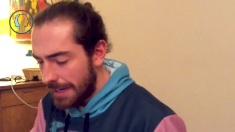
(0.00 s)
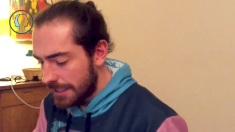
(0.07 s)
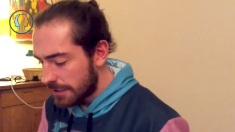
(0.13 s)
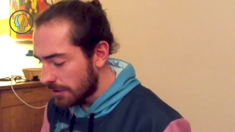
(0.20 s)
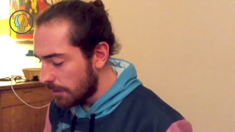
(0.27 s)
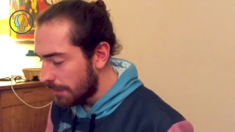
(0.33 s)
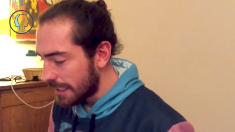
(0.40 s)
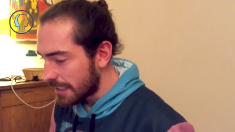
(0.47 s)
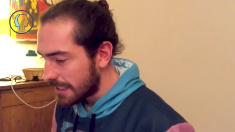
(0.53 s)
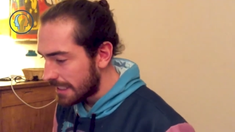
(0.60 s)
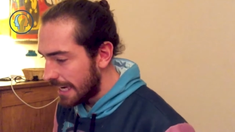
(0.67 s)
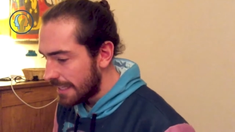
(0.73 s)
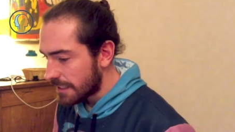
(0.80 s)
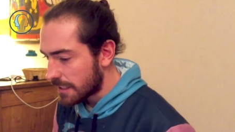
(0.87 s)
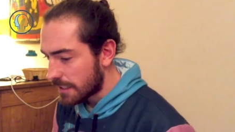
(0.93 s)
it makes so much
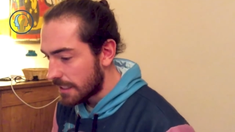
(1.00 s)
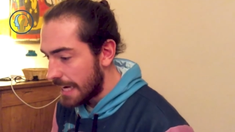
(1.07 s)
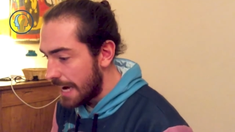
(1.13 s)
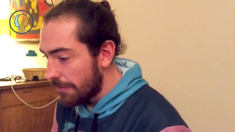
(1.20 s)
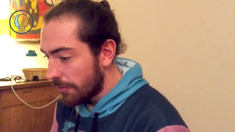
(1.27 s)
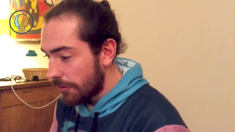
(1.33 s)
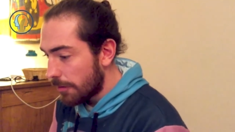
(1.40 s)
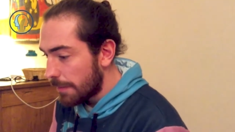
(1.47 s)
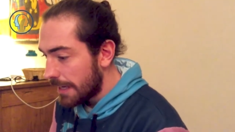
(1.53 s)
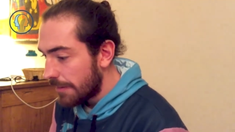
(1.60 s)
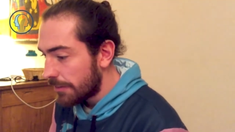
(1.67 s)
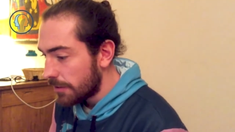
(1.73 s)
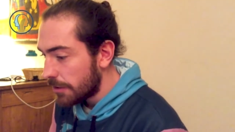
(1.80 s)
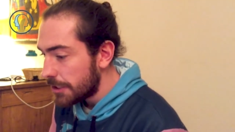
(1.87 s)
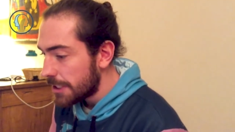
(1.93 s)
sense, even from an
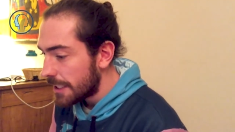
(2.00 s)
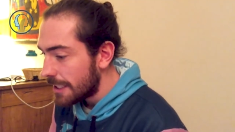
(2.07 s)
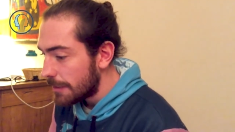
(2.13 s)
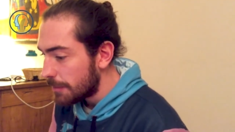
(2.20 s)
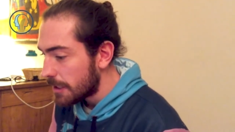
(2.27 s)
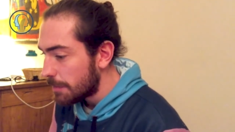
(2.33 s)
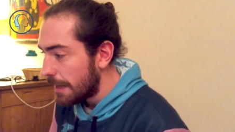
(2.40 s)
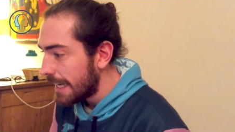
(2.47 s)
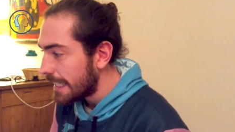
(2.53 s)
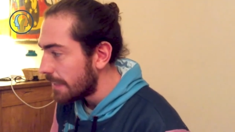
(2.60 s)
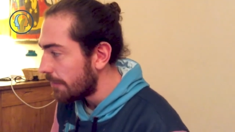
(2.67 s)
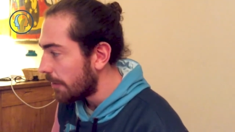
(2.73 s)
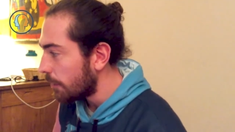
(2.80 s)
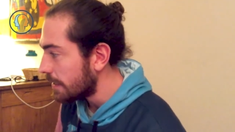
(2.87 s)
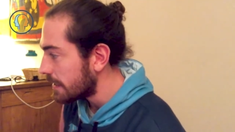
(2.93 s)
evolutionary
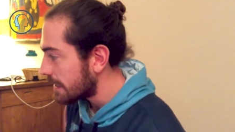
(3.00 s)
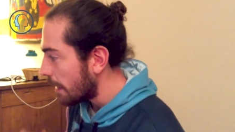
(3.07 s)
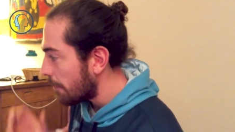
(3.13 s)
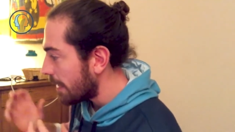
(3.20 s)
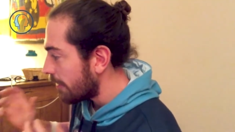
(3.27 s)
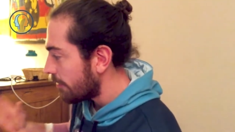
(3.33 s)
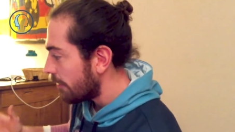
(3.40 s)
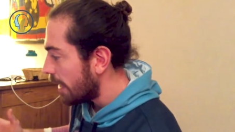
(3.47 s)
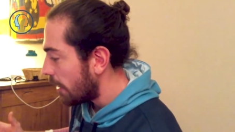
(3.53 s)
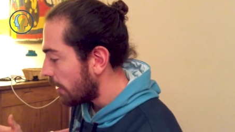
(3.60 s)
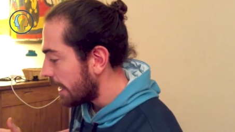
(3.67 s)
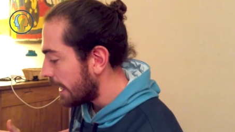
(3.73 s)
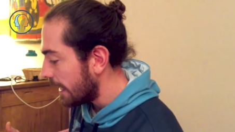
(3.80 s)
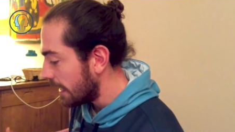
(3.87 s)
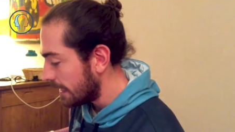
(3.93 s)
perspective, that when something
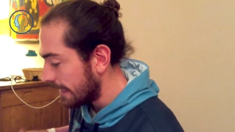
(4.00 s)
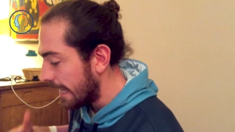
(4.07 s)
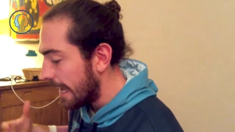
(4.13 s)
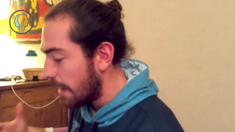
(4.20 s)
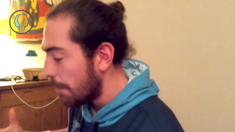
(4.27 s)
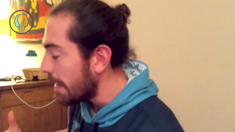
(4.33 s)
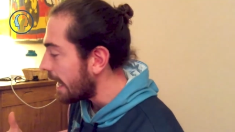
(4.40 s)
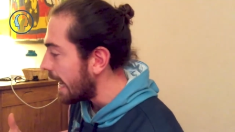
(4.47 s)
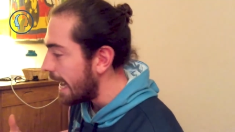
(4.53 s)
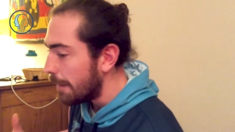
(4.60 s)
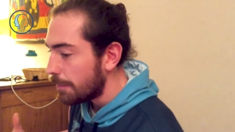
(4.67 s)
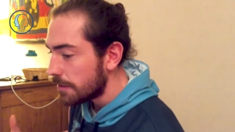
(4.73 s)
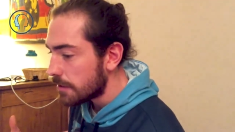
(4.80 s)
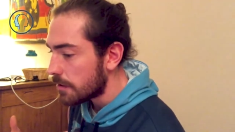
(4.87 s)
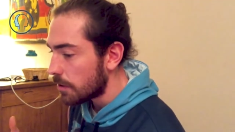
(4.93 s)
very alarming
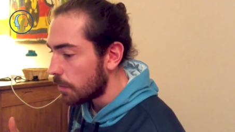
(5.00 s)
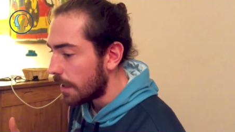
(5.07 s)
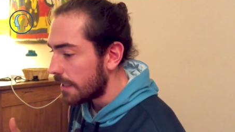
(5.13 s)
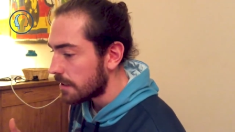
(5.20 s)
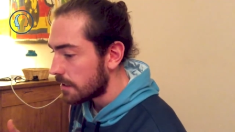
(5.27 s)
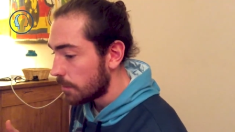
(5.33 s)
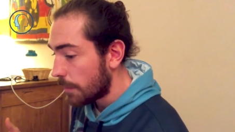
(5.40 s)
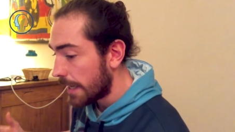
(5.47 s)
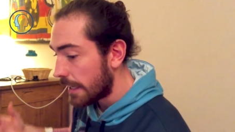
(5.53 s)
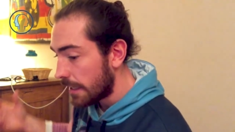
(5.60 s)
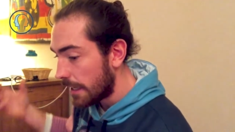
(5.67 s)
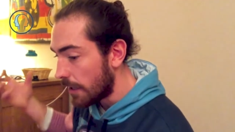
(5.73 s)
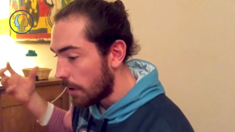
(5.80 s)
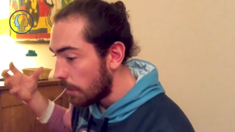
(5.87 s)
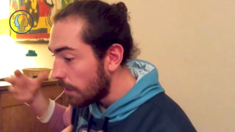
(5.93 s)
happens to us, we,
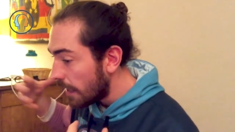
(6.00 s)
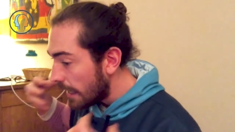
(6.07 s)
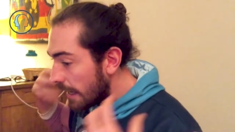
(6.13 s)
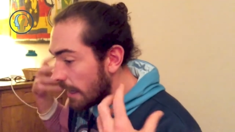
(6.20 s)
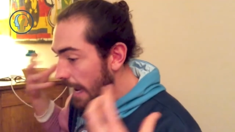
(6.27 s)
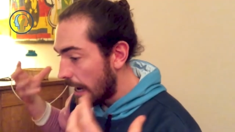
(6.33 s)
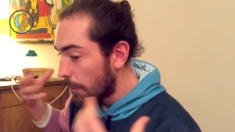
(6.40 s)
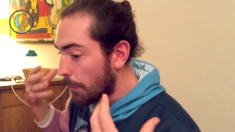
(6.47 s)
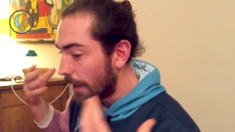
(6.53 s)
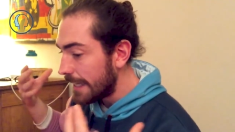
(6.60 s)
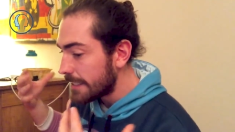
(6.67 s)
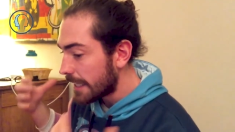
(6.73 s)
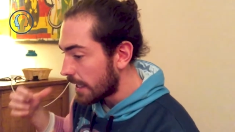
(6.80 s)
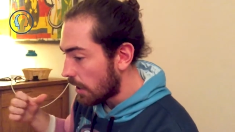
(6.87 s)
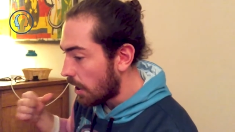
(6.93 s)
you know, our
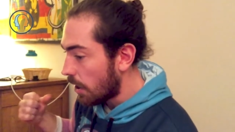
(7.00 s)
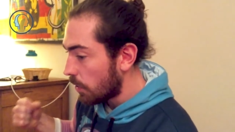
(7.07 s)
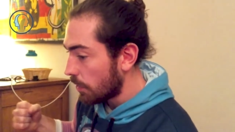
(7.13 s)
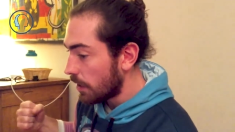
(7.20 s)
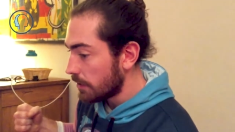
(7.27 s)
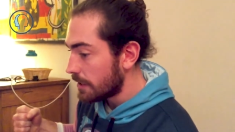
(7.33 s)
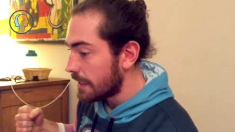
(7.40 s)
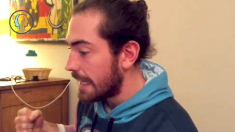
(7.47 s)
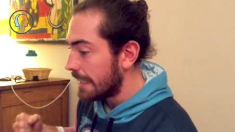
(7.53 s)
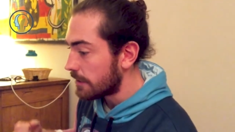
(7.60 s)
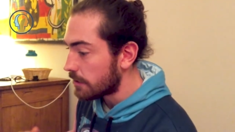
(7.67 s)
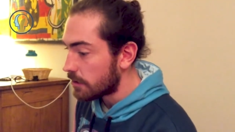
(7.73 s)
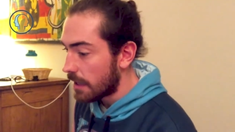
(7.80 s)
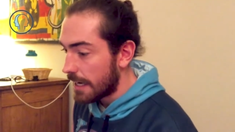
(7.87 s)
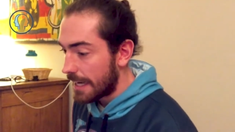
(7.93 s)
brains are going to hold on to
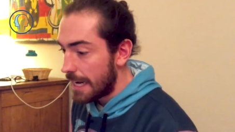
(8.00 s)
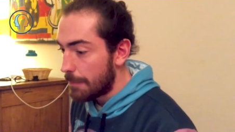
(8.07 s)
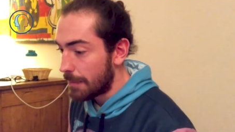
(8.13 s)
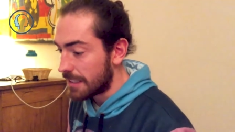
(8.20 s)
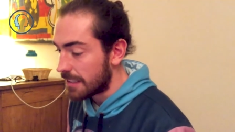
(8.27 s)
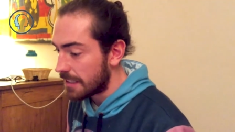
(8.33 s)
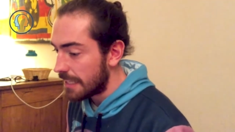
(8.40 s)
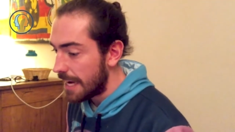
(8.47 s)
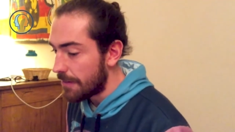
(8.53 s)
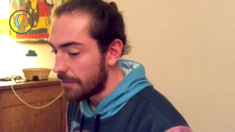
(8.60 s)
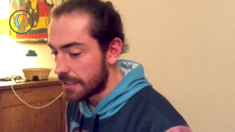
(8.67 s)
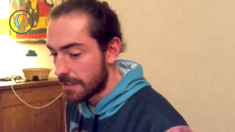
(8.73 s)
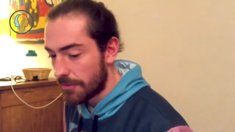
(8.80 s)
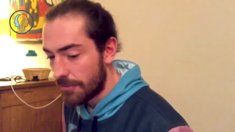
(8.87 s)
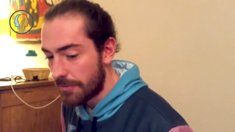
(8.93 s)
that to try to keep us
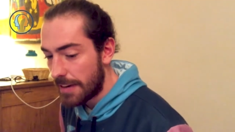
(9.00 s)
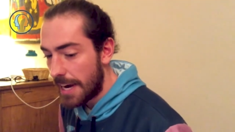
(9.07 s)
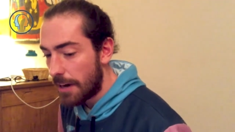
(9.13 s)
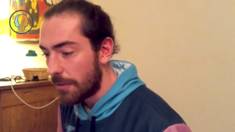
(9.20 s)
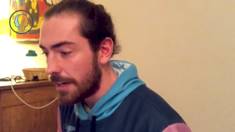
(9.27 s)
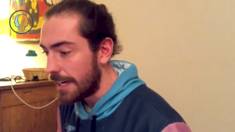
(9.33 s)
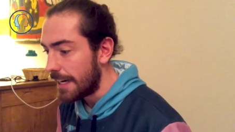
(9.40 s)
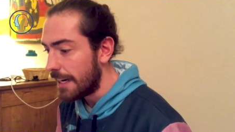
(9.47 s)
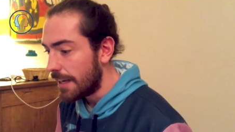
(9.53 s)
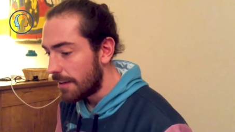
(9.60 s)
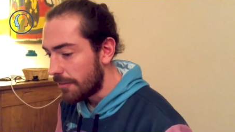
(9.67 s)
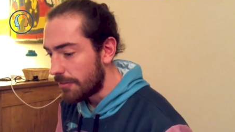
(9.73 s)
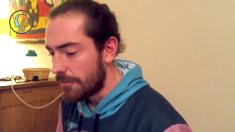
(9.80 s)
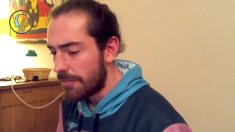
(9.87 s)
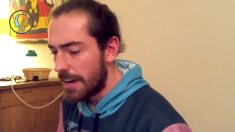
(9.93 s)
safe. That's a very,
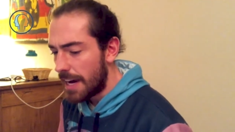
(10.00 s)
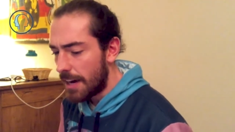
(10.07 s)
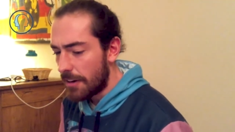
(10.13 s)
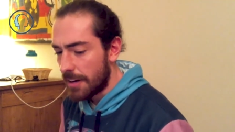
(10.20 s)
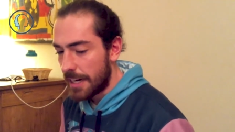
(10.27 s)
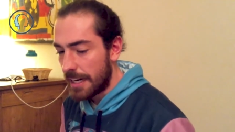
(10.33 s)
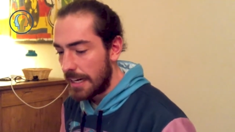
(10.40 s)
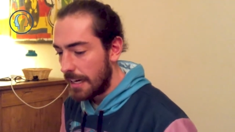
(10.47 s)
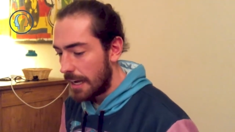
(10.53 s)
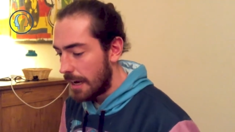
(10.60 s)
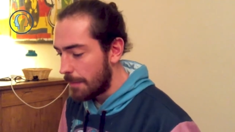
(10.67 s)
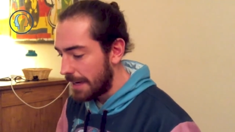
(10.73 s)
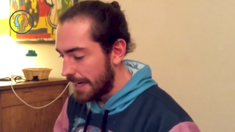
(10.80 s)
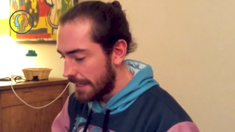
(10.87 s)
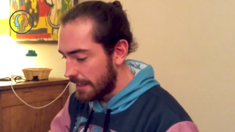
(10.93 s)
very,
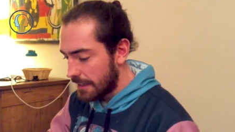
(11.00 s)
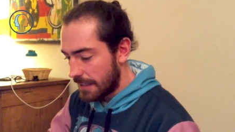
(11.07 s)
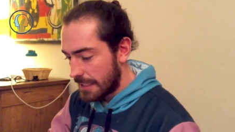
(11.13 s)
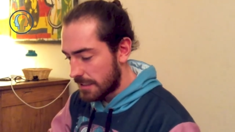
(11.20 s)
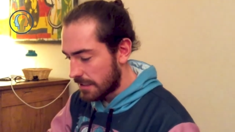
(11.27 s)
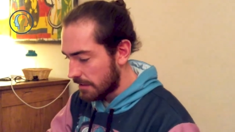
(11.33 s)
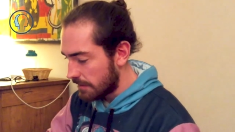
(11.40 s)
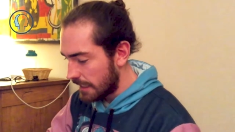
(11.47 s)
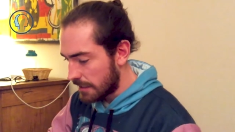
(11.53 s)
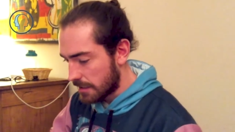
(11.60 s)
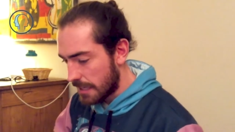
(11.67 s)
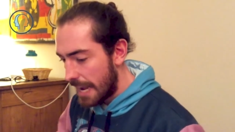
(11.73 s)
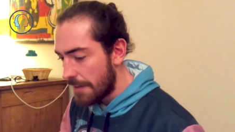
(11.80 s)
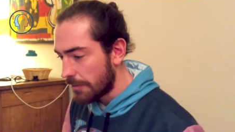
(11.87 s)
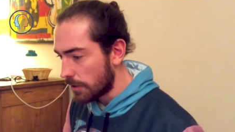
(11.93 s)
I mean, that's
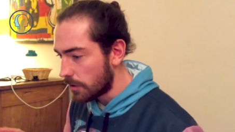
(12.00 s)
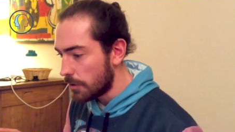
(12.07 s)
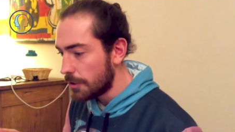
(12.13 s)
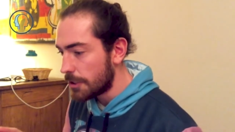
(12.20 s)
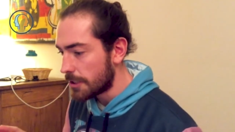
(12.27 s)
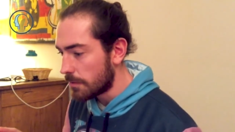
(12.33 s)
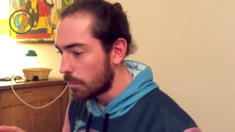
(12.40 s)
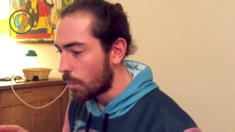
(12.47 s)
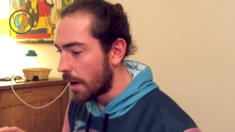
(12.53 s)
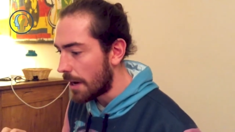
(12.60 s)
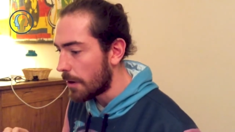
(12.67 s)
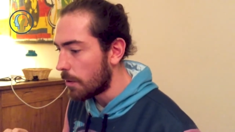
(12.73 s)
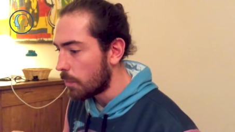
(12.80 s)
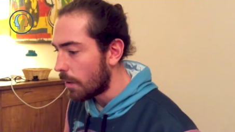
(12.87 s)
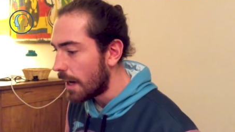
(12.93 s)
that's evolution
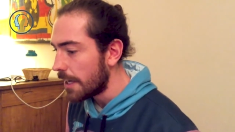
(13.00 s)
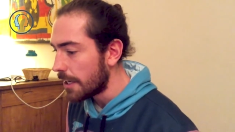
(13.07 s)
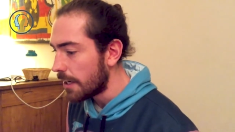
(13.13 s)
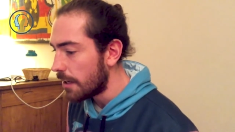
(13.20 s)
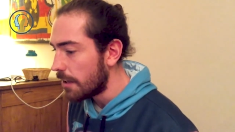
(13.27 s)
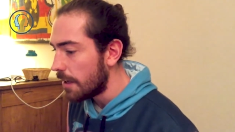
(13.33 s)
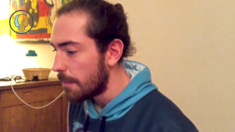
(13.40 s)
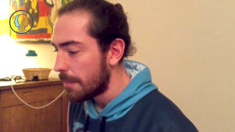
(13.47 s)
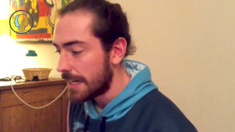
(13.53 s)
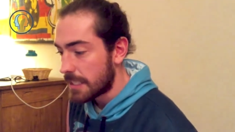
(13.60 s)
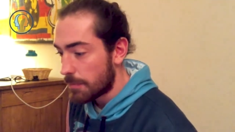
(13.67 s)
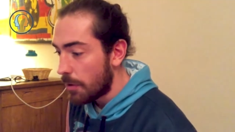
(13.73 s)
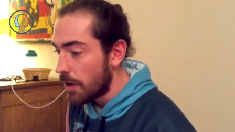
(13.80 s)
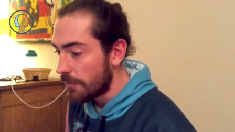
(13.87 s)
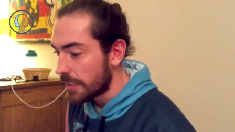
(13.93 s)
101, you know, it
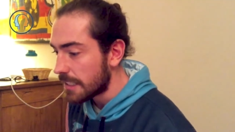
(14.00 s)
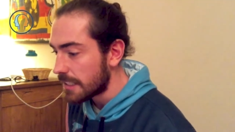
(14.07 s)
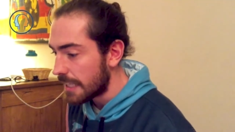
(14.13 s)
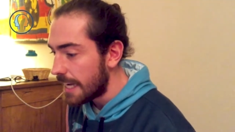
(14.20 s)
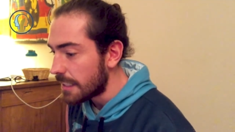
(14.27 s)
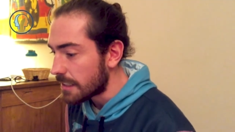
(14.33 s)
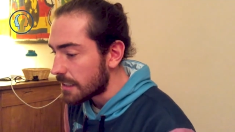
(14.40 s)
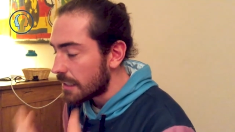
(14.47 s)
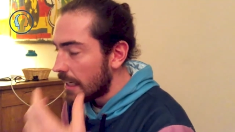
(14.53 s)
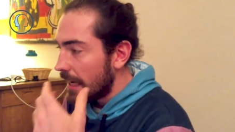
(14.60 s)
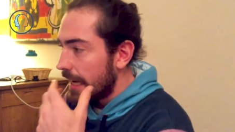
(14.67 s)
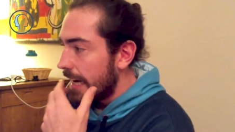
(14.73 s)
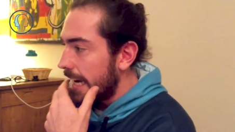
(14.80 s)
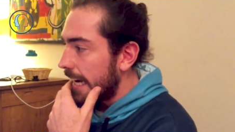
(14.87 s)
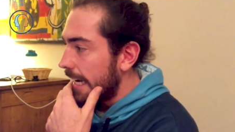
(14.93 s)
makes perfect sense.
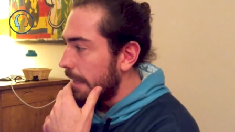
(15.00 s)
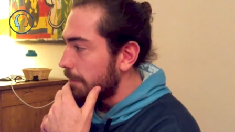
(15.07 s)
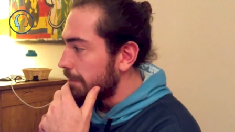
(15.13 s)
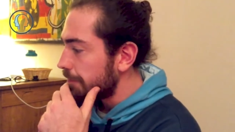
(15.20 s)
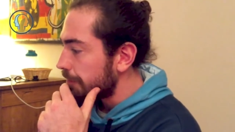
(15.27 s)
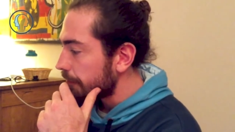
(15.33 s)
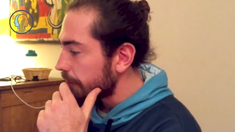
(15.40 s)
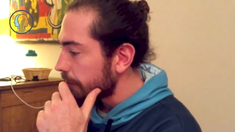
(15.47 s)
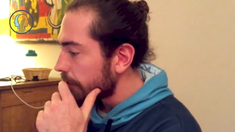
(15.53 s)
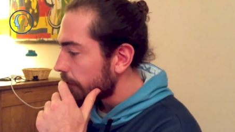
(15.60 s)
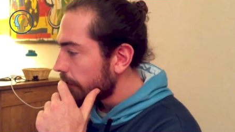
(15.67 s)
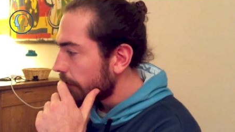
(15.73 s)
Um,